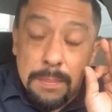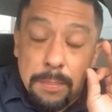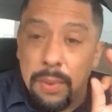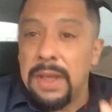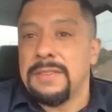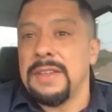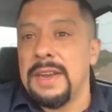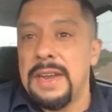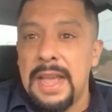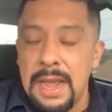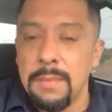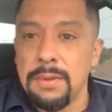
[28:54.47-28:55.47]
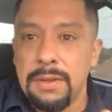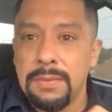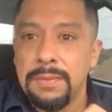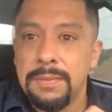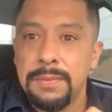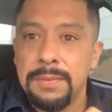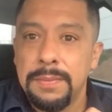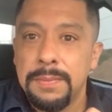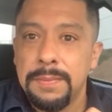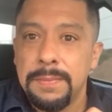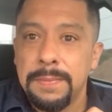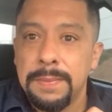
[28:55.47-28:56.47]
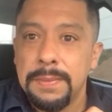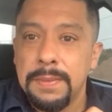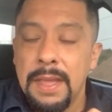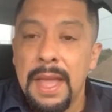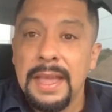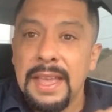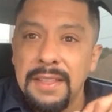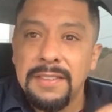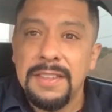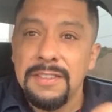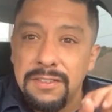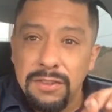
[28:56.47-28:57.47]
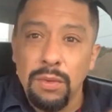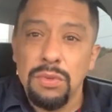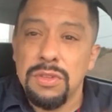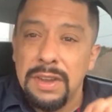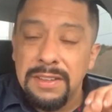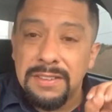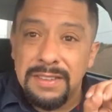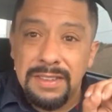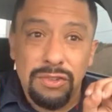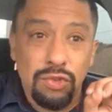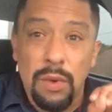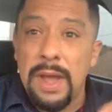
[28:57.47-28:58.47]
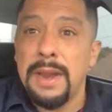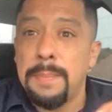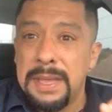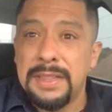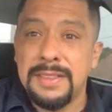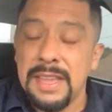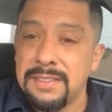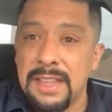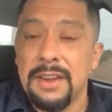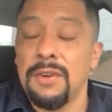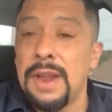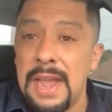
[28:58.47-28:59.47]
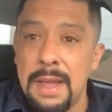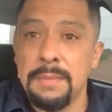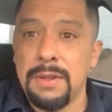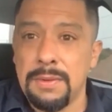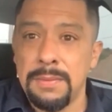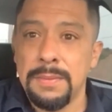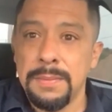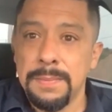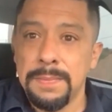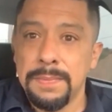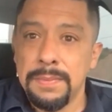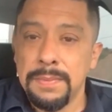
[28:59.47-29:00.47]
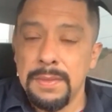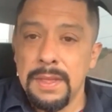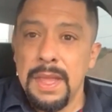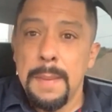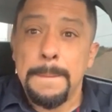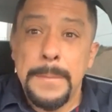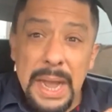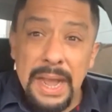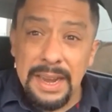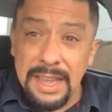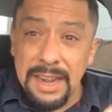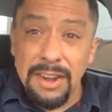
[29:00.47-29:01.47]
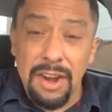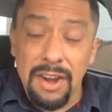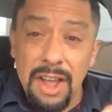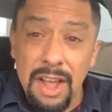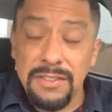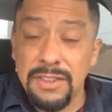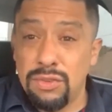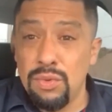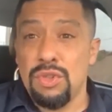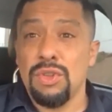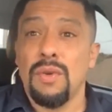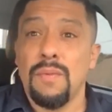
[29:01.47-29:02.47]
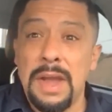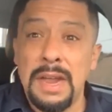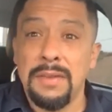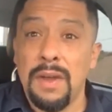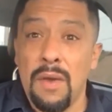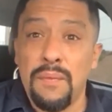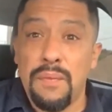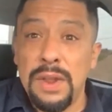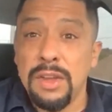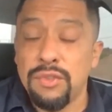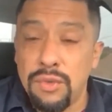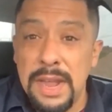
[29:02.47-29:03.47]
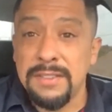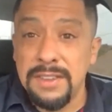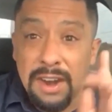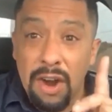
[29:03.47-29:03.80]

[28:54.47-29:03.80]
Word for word: President AMLO, against this socialist trying to be dictator AMLO, violating our constitutional right of free of transit.